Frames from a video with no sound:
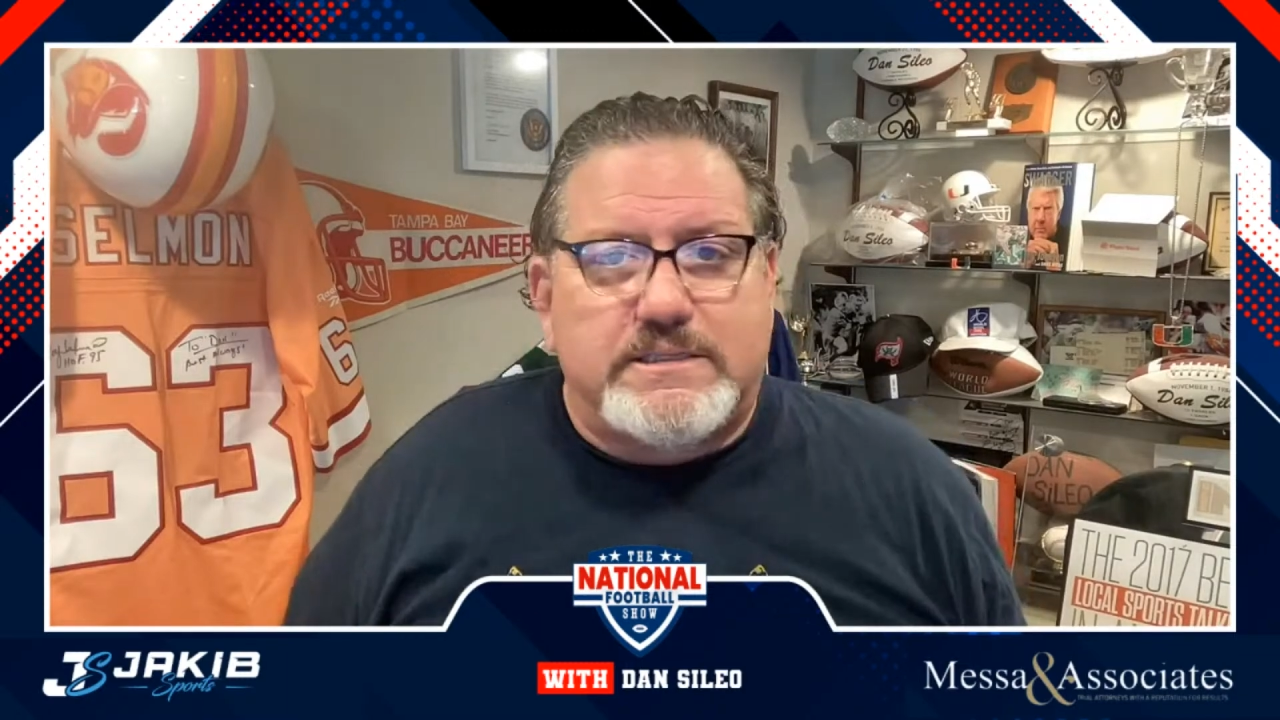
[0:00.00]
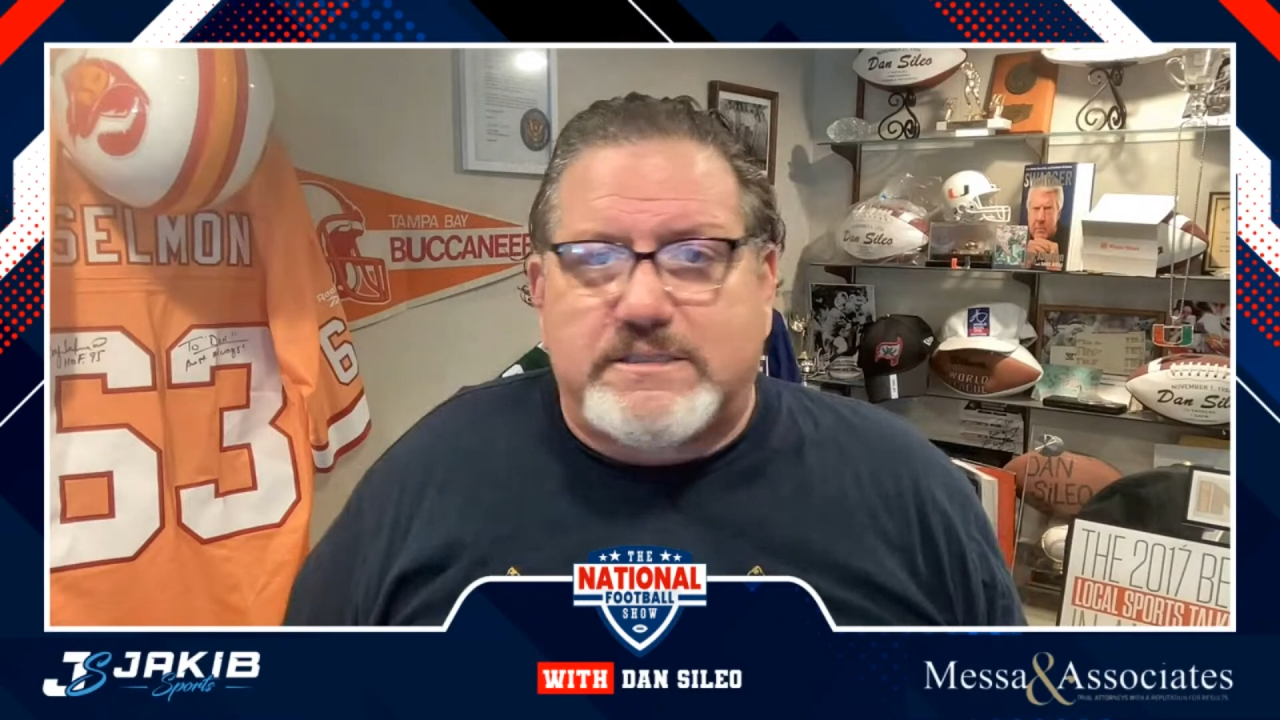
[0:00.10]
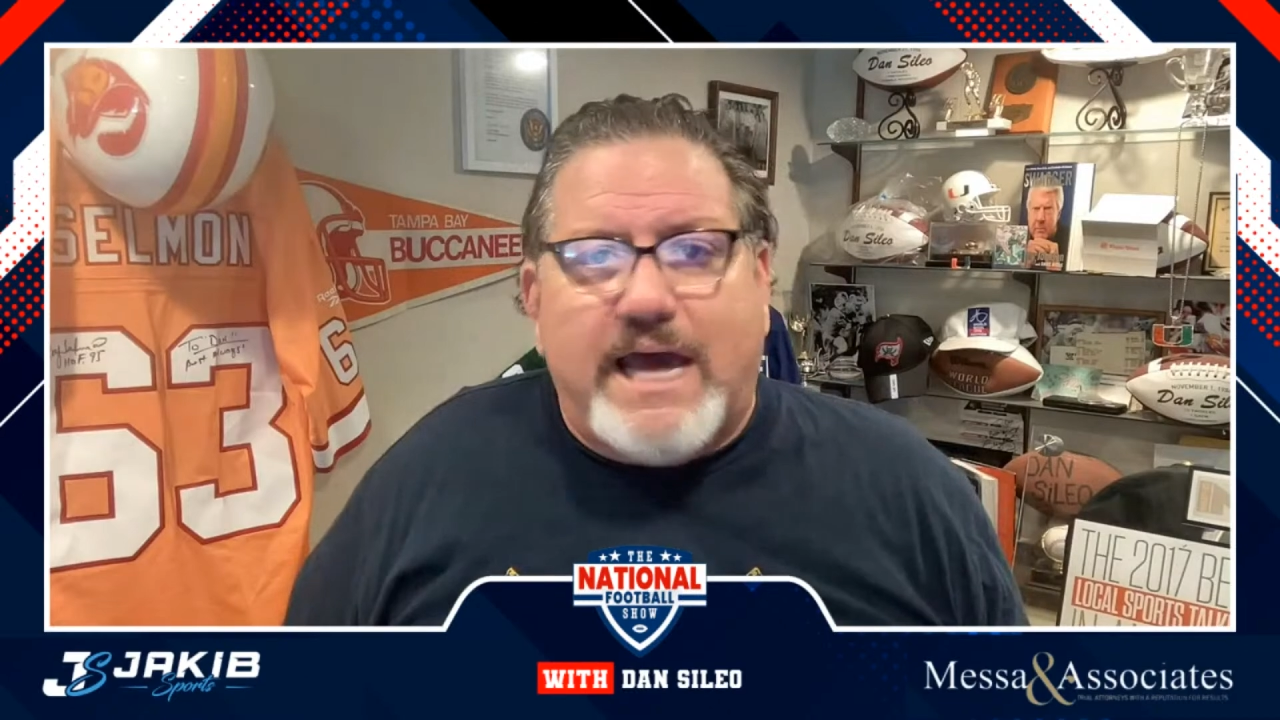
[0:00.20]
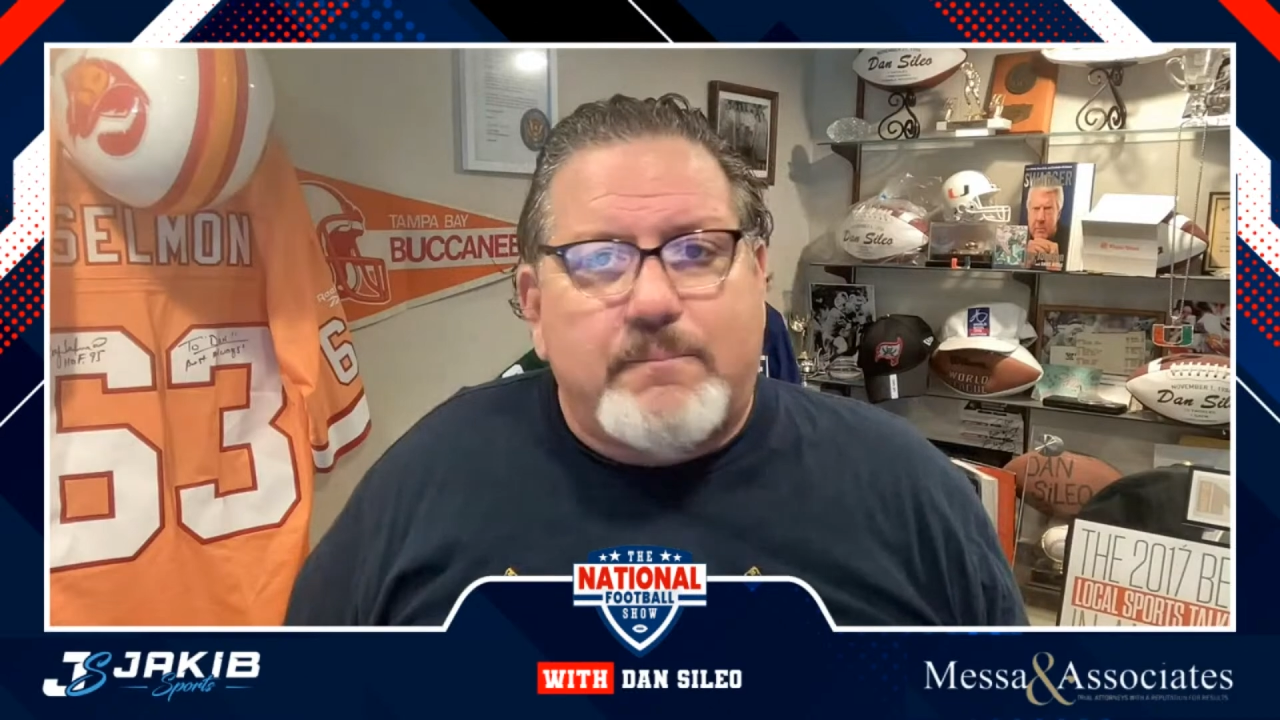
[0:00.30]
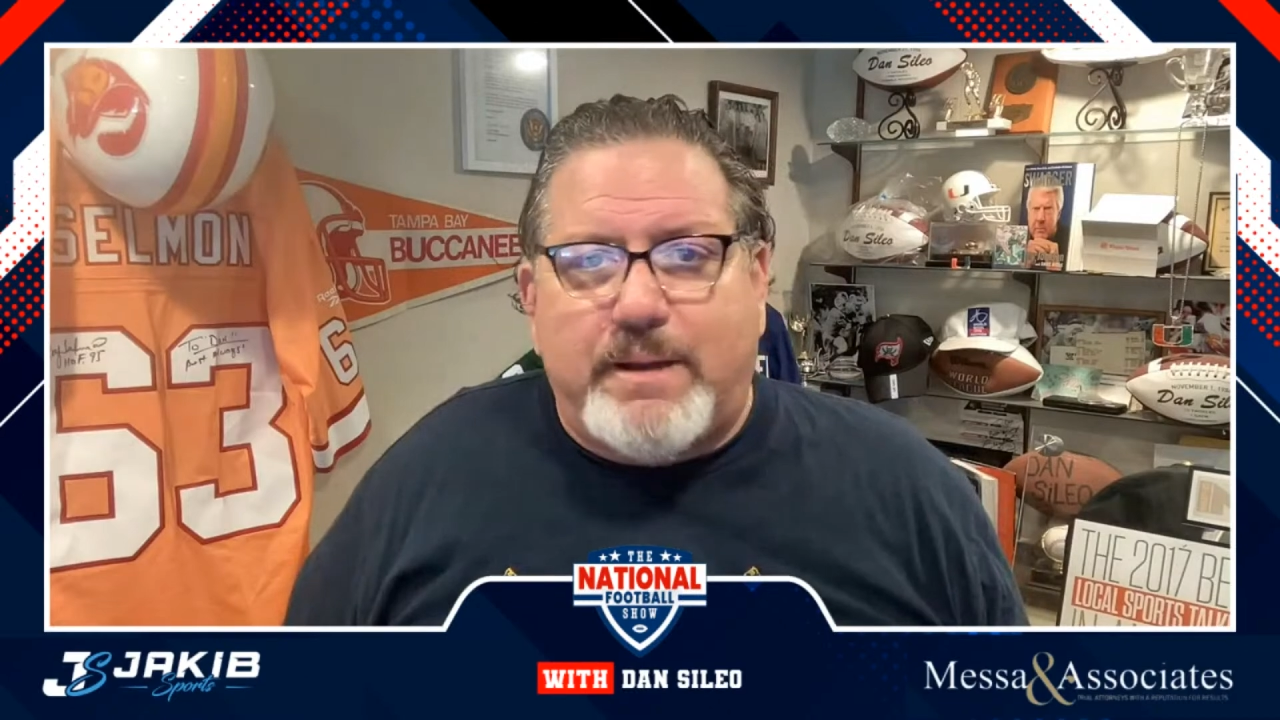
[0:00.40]
is
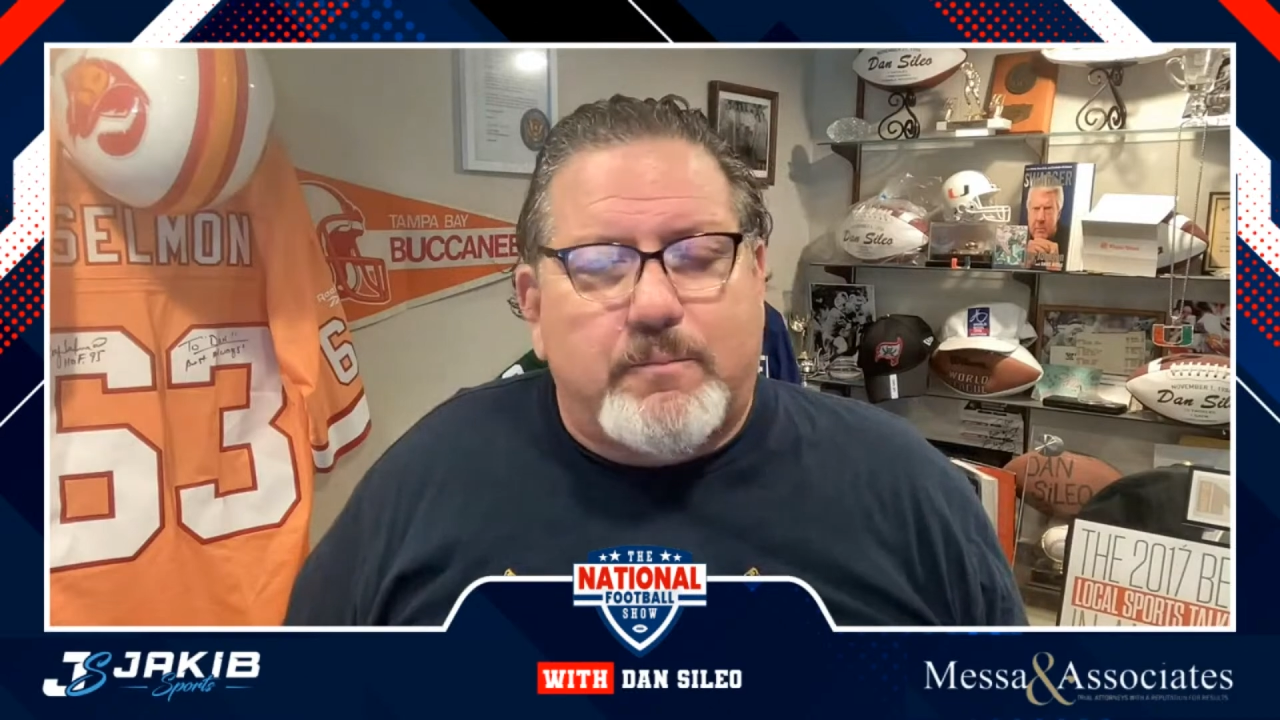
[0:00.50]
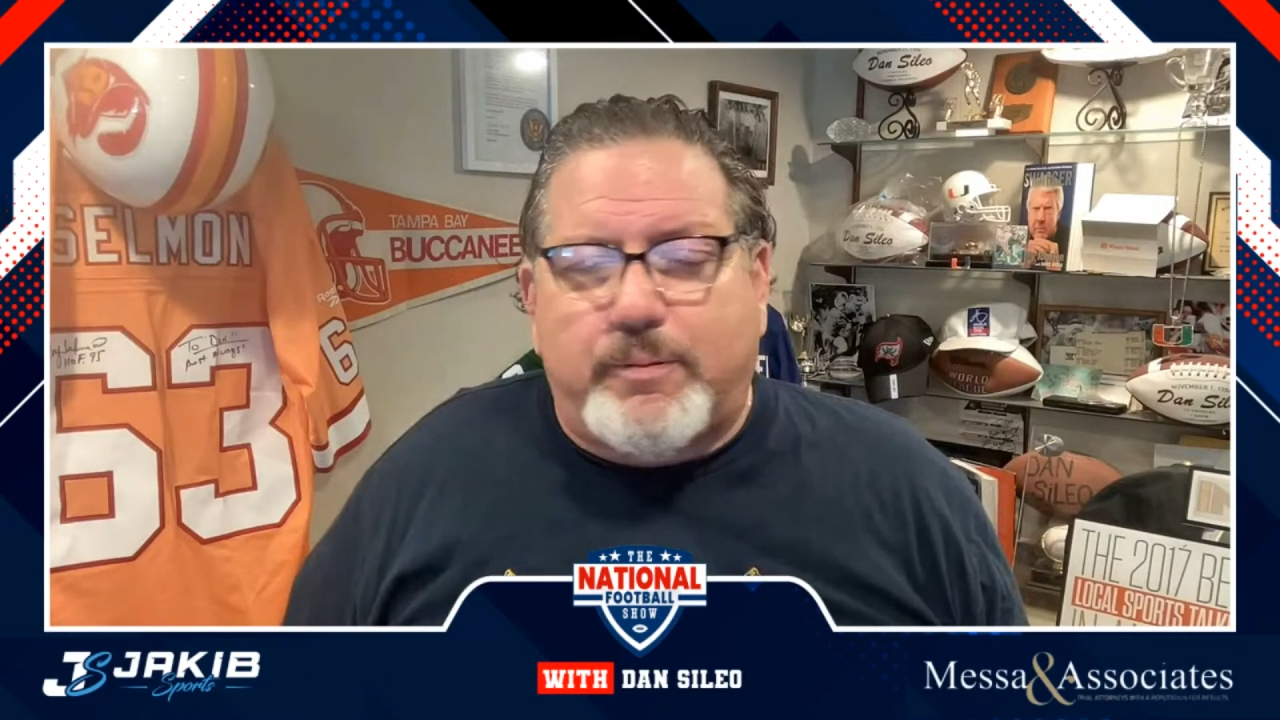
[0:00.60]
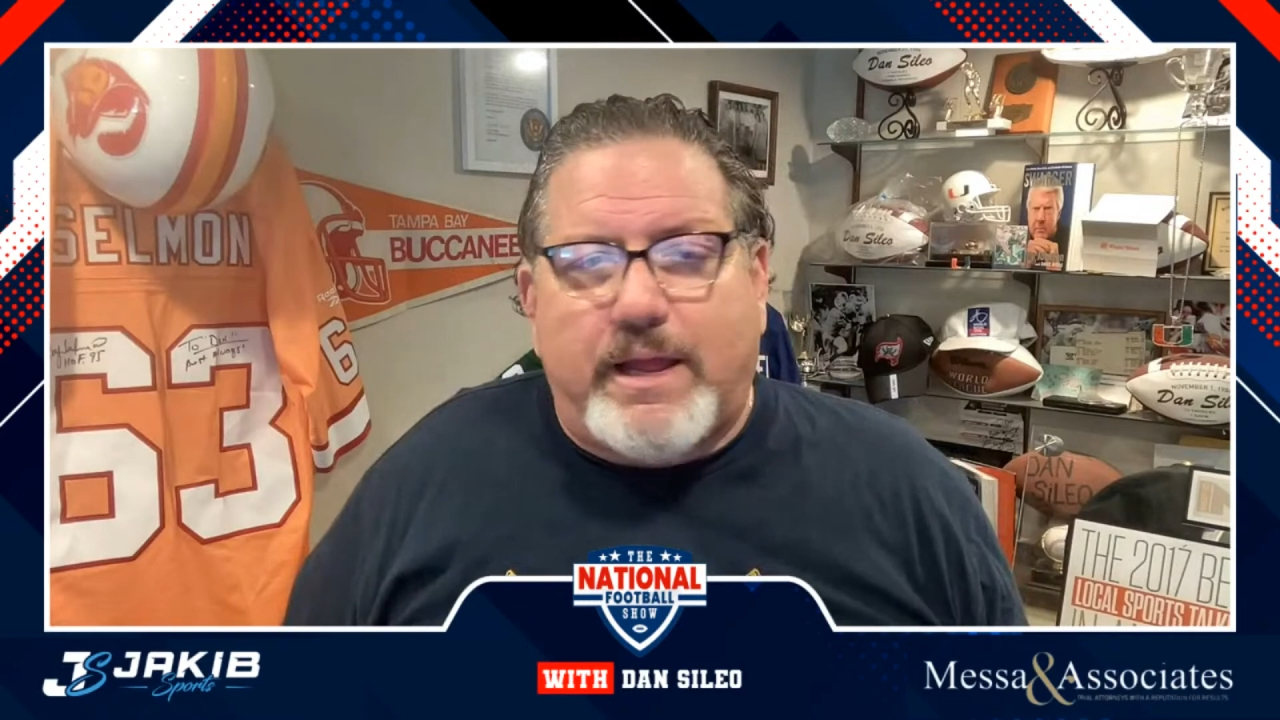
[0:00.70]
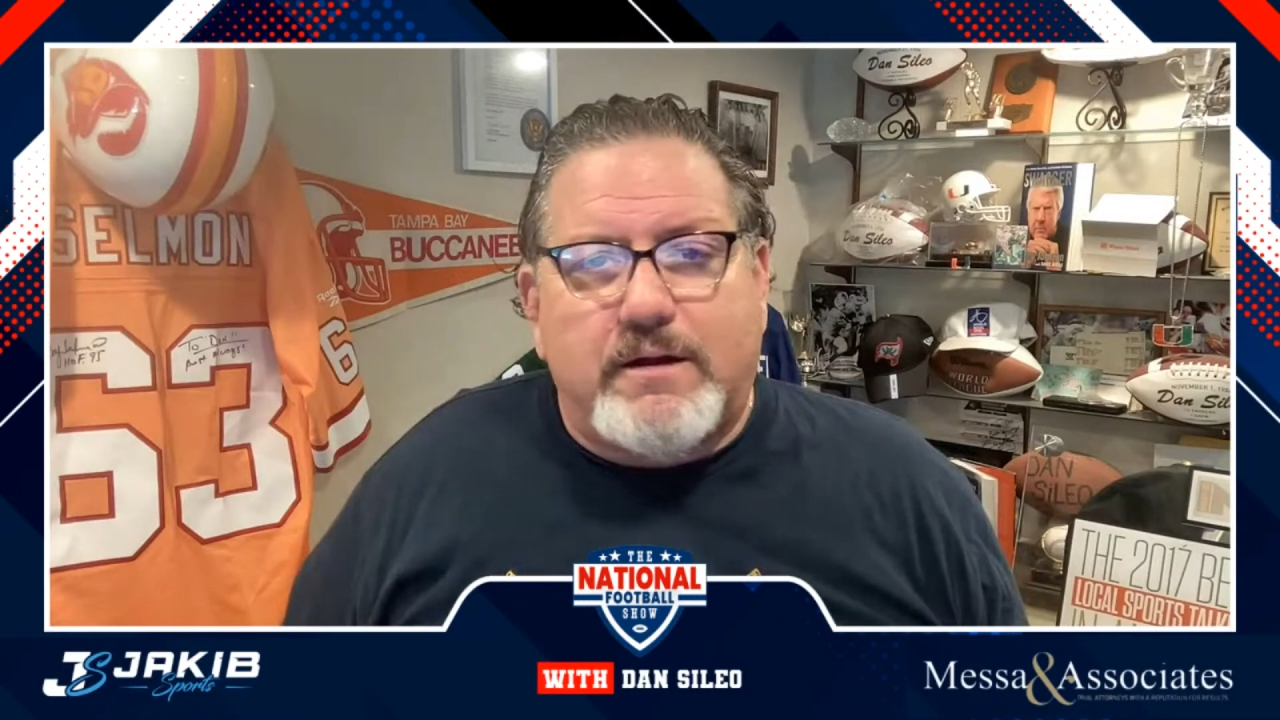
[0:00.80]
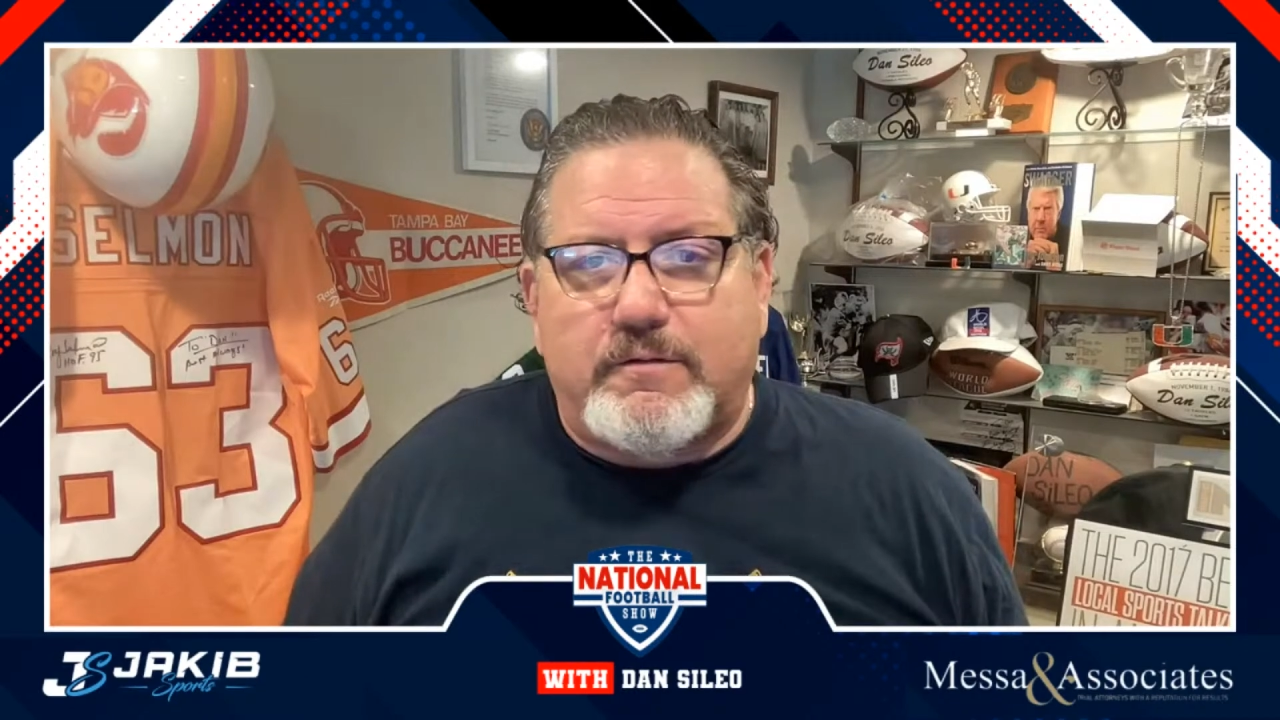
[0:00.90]
not a better player